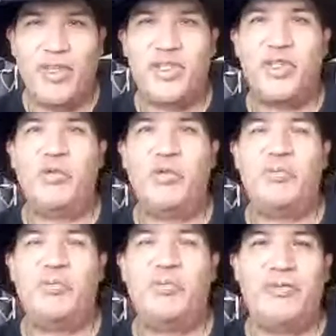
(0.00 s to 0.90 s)
the
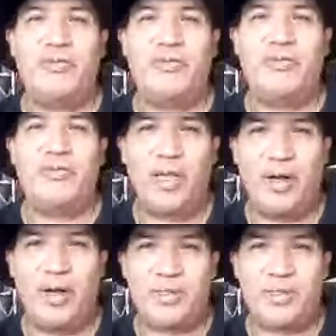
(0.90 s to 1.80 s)
two pair of
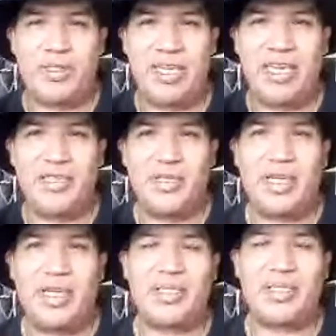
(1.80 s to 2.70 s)
claws that I
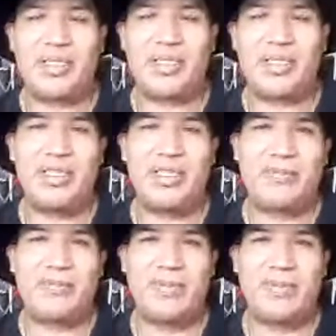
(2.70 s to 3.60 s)
discussed,
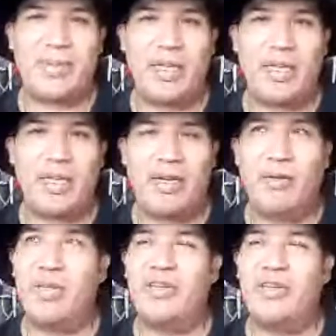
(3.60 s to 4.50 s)

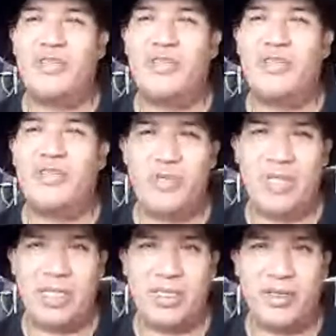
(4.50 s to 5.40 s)
I believe 2
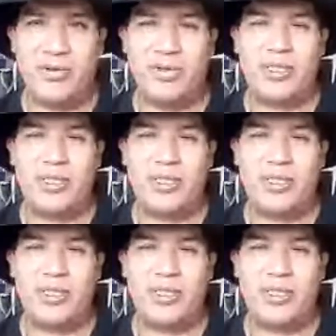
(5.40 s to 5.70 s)
nights ago?